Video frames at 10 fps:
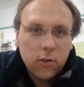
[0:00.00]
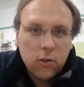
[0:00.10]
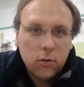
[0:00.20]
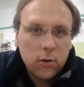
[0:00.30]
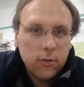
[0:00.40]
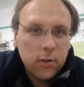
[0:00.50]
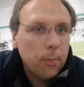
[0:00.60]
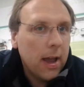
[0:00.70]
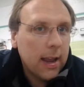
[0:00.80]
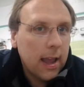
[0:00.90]
the sort of the
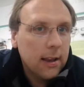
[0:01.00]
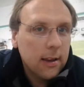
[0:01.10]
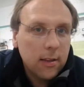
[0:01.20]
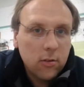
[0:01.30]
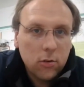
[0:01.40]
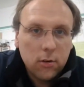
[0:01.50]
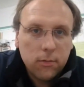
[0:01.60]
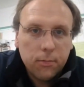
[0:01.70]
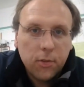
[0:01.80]
back end and the sort of